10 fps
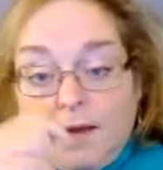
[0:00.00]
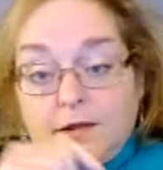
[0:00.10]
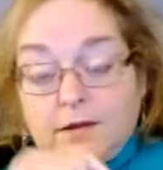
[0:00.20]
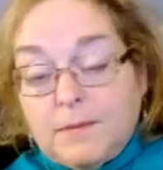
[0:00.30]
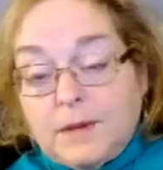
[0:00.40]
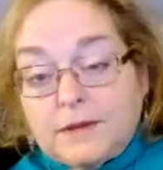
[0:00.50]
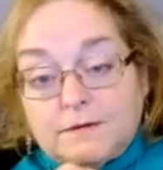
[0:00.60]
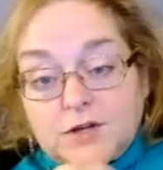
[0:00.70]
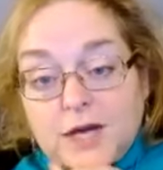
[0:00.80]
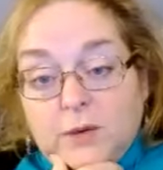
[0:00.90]
the month
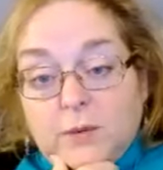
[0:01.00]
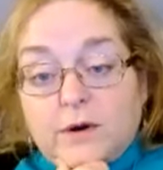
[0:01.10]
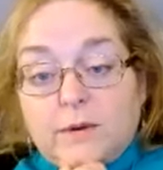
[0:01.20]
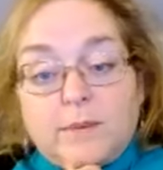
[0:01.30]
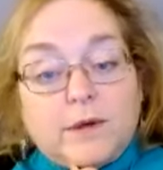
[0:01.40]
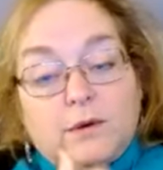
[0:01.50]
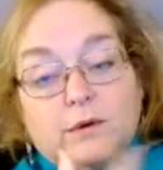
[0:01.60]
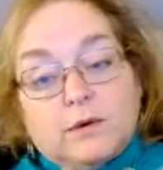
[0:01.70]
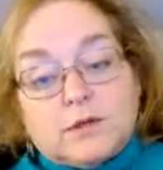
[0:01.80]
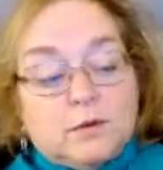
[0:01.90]
of January, but you
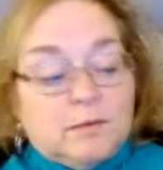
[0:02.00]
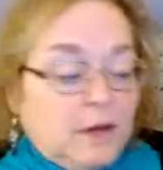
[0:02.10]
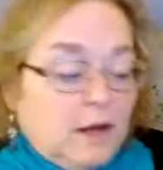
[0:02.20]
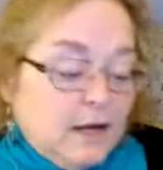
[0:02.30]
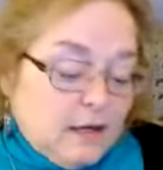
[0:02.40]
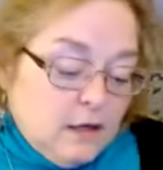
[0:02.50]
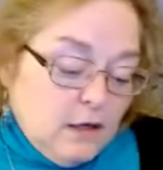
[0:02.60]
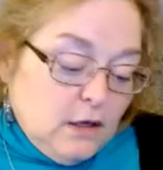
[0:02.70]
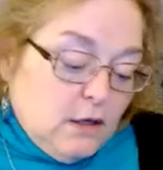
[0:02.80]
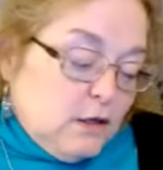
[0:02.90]
can also apply it
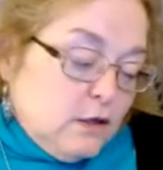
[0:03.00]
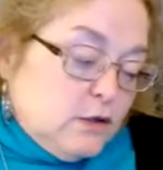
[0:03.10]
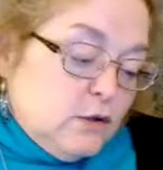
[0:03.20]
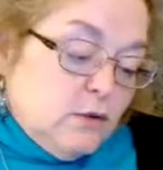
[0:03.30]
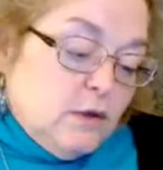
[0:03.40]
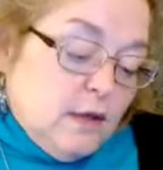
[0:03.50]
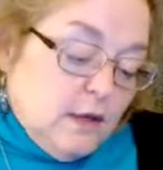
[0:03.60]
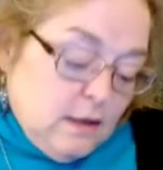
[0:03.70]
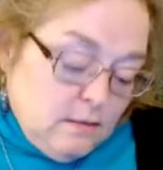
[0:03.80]
to the